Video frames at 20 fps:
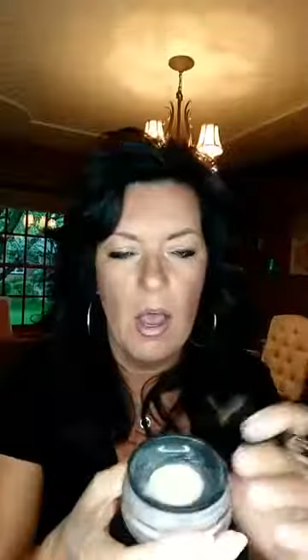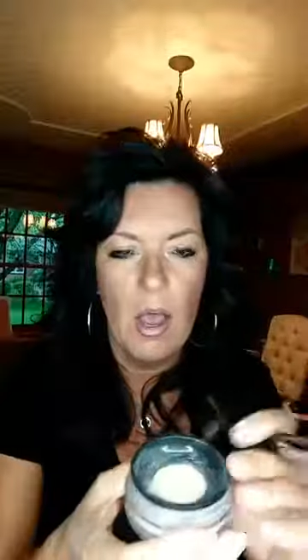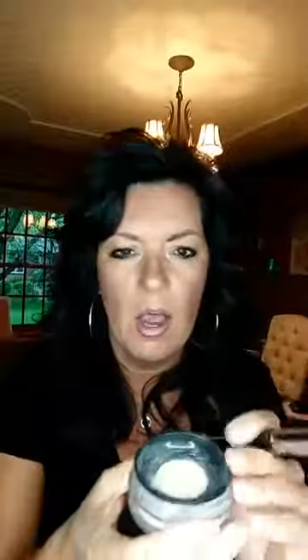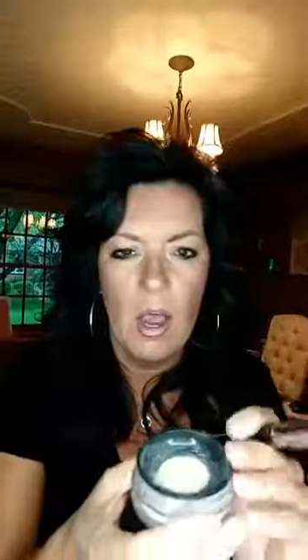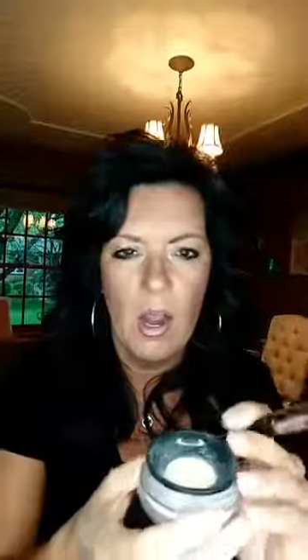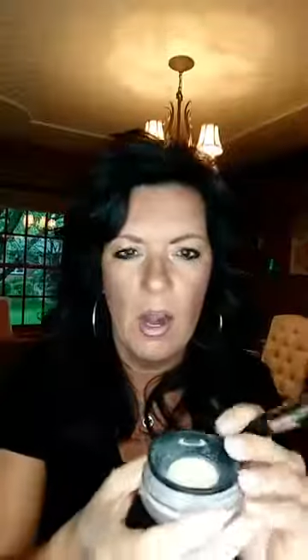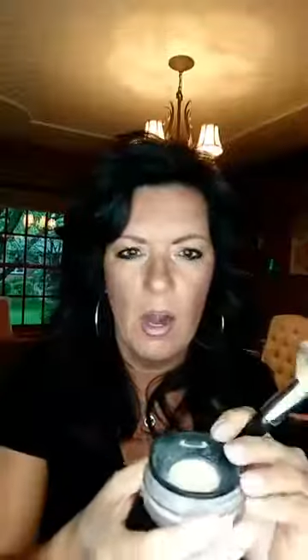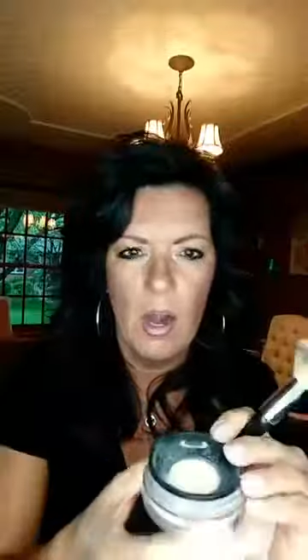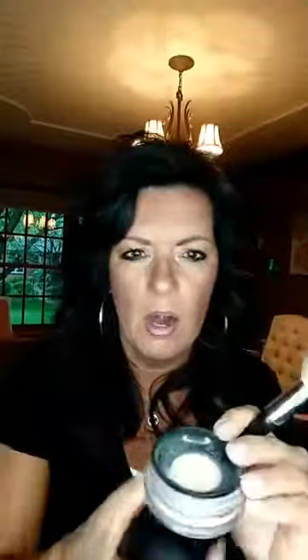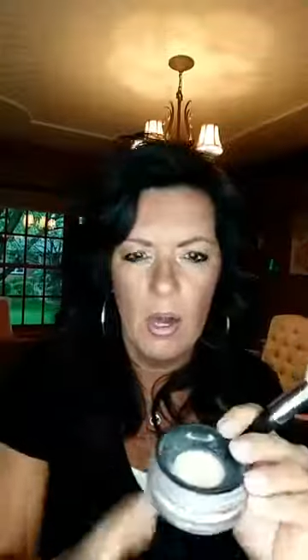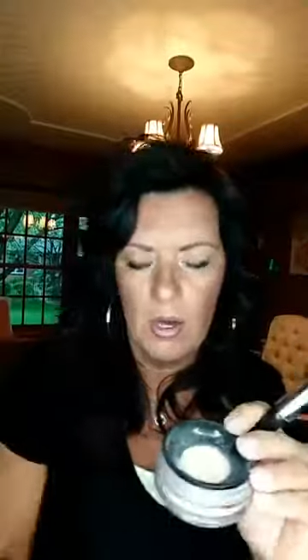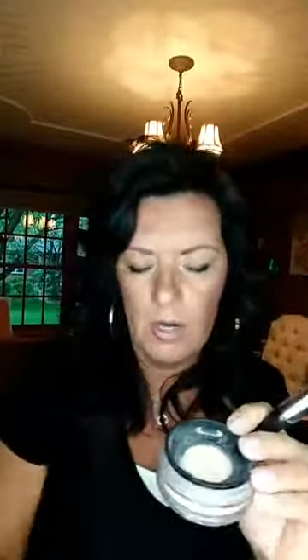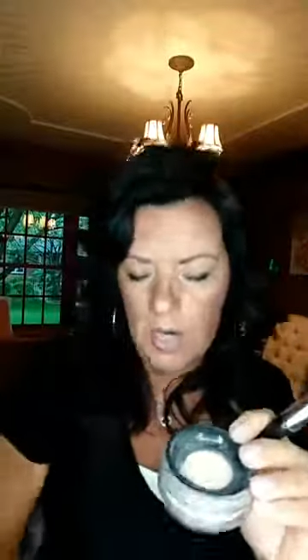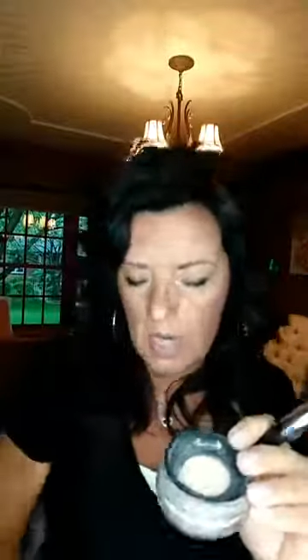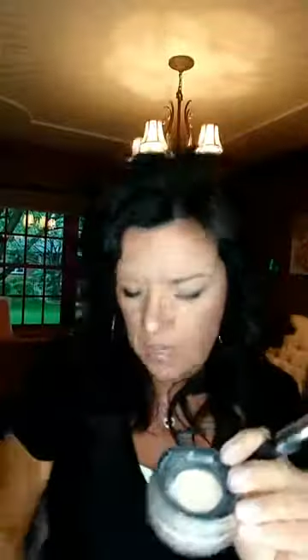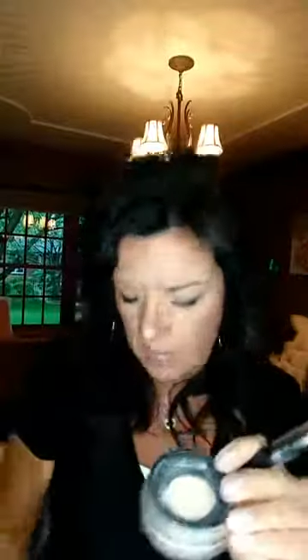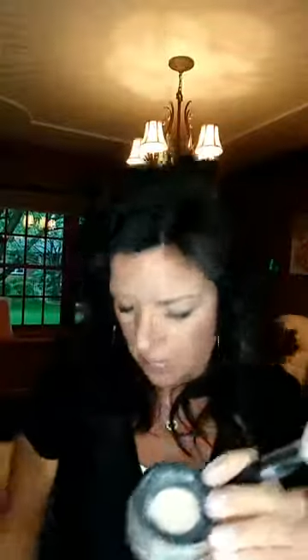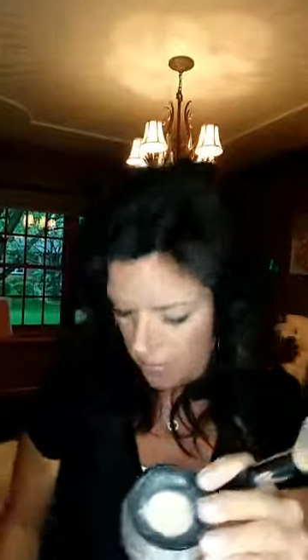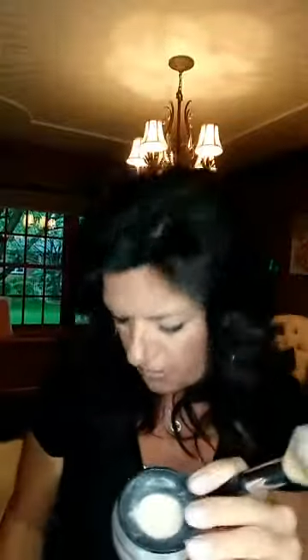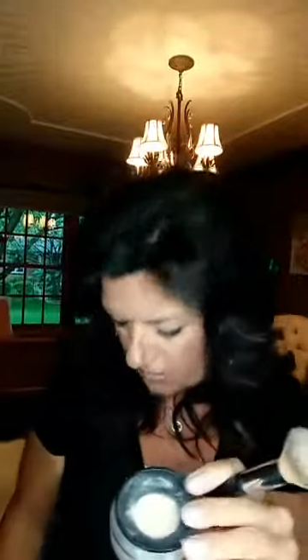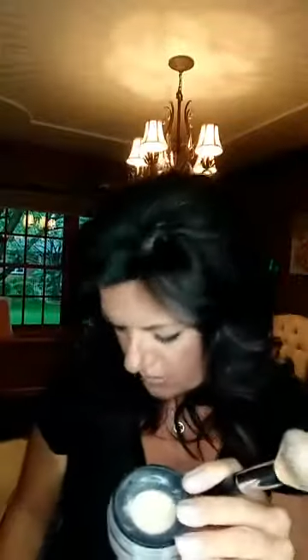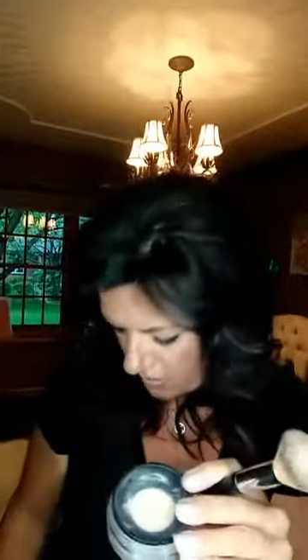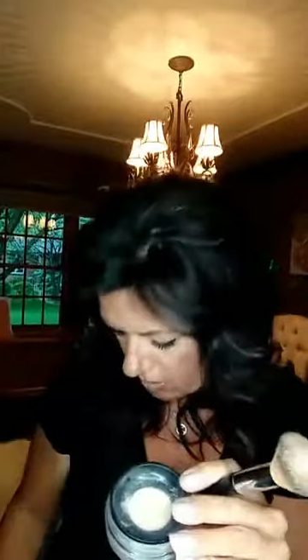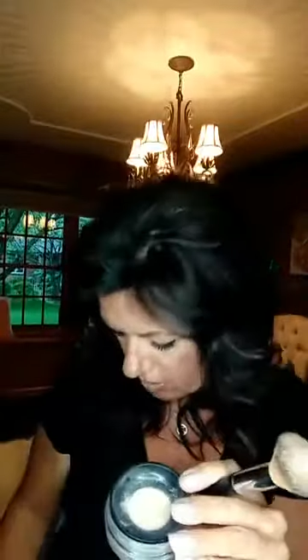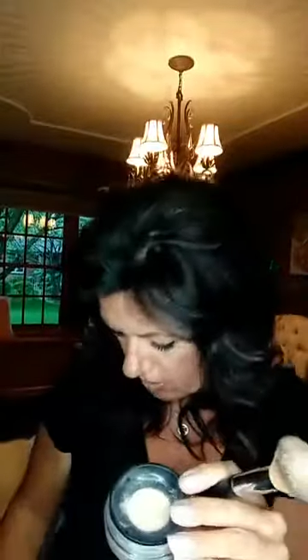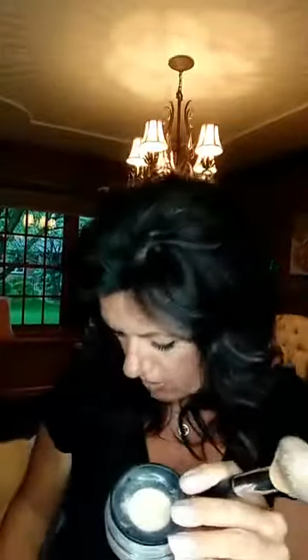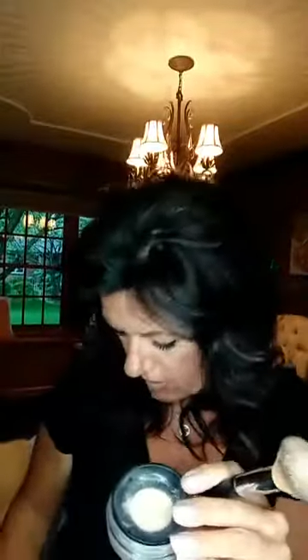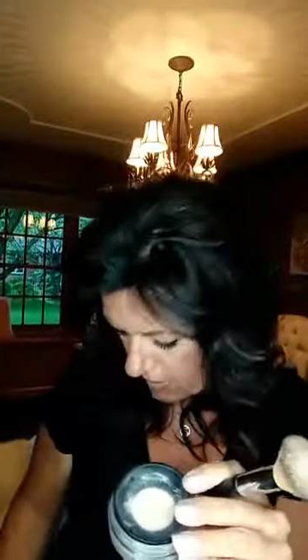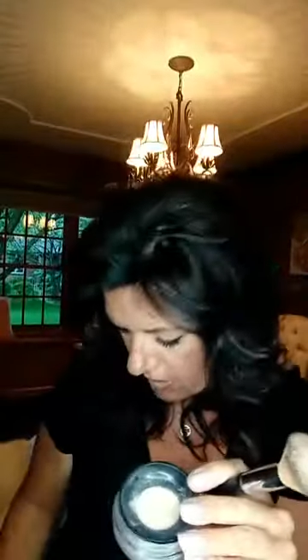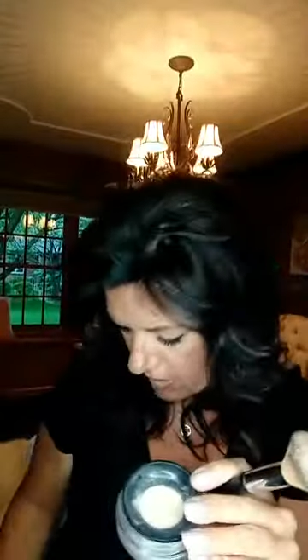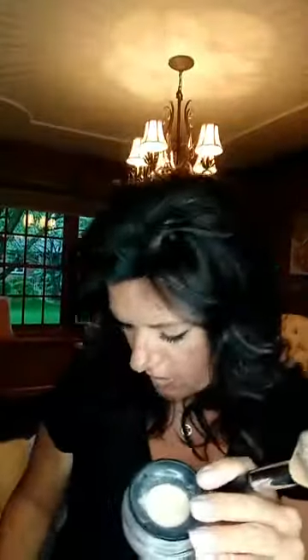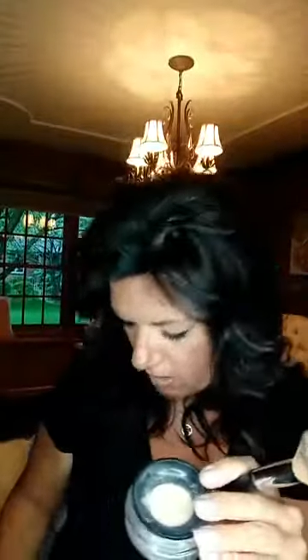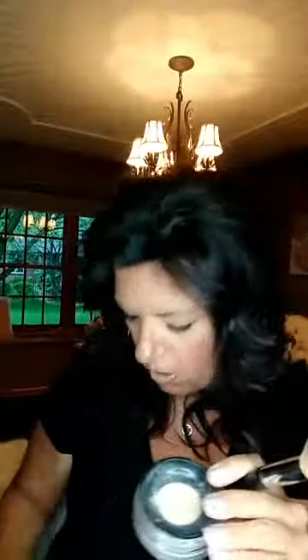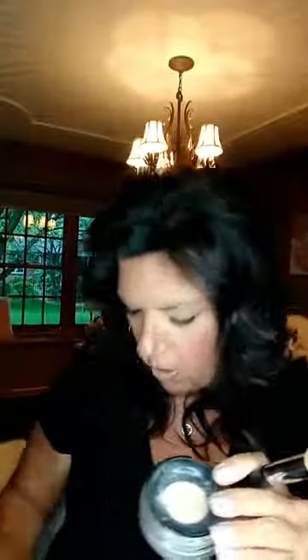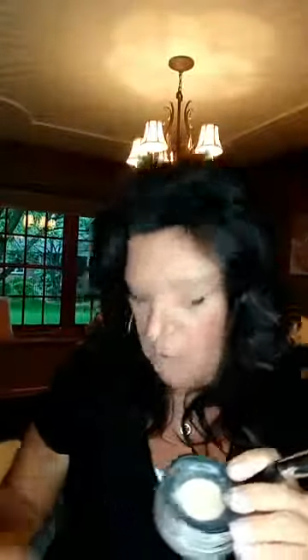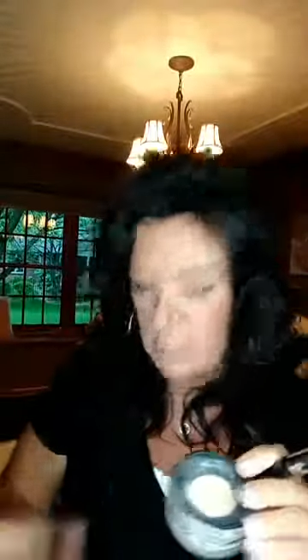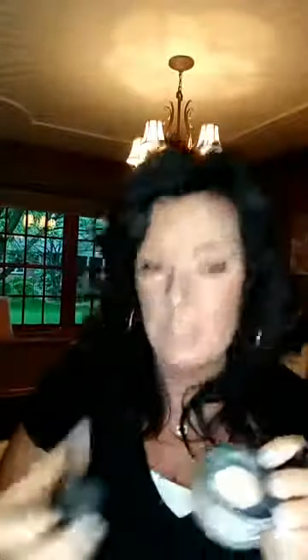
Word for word: Our, I think it's our, our,